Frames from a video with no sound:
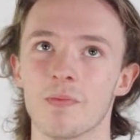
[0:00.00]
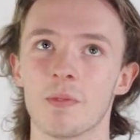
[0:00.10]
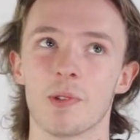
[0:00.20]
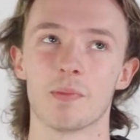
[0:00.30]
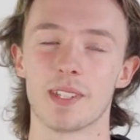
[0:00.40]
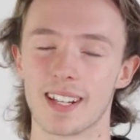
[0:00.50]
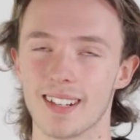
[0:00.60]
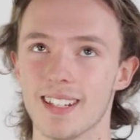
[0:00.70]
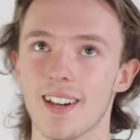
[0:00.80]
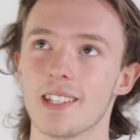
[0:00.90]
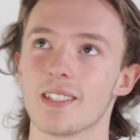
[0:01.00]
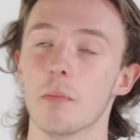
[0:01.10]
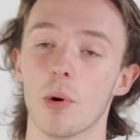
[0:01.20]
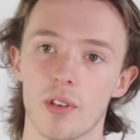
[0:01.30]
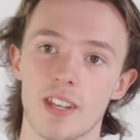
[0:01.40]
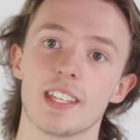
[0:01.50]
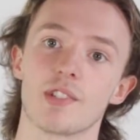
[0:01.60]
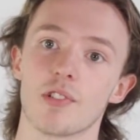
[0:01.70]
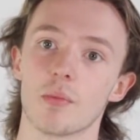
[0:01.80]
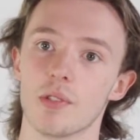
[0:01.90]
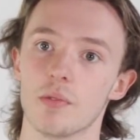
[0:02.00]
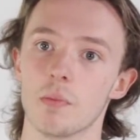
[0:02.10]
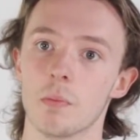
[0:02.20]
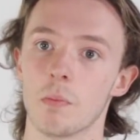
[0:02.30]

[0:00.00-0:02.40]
particularly nice. Like modern history was